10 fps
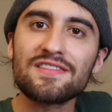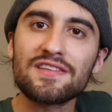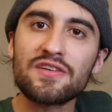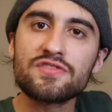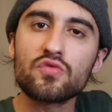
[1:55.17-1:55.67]
I
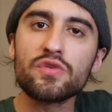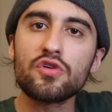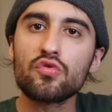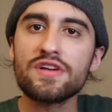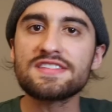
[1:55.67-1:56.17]
thought that was a
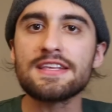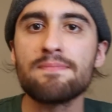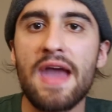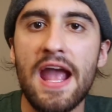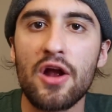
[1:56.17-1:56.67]
real grizzly
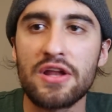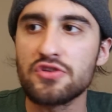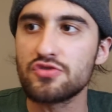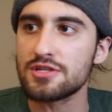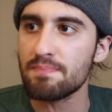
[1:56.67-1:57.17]
bear. And
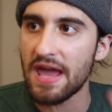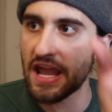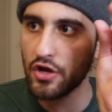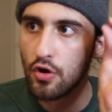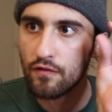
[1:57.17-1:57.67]
you just
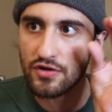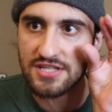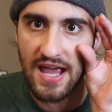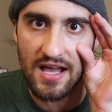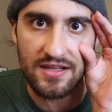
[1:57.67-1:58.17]
pan over
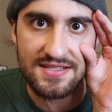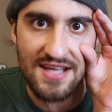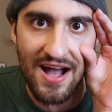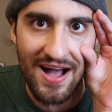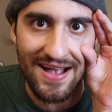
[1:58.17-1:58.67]
to Ellen's
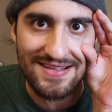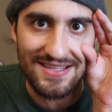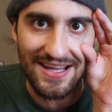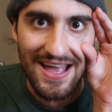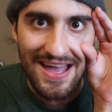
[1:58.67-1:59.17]
eyes
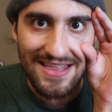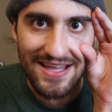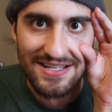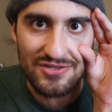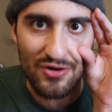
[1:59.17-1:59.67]
like,
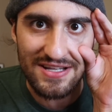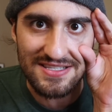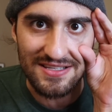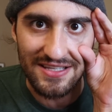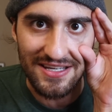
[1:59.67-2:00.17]
that's right,
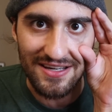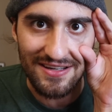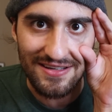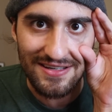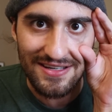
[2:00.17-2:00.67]

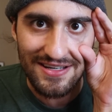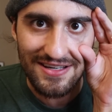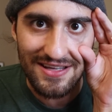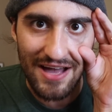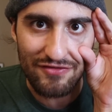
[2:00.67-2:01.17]
Selena.
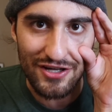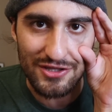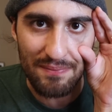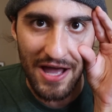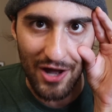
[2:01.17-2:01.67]
I've got
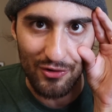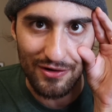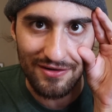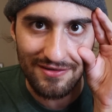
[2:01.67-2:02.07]
the power.